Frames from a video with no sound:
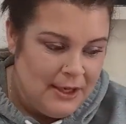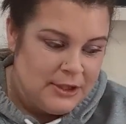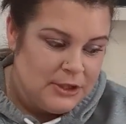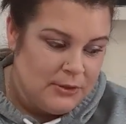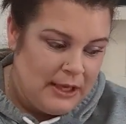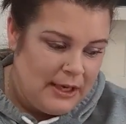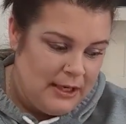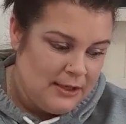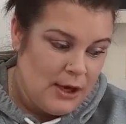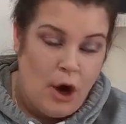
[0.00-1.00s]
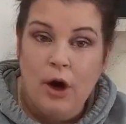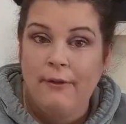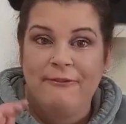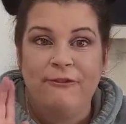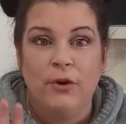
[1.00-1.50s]
So that is
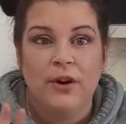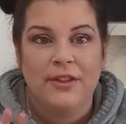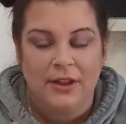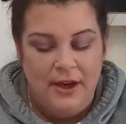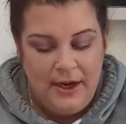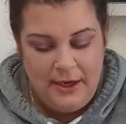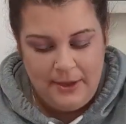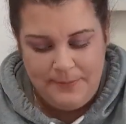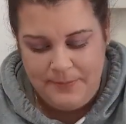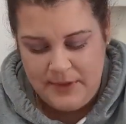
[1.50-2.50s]
our fourth item.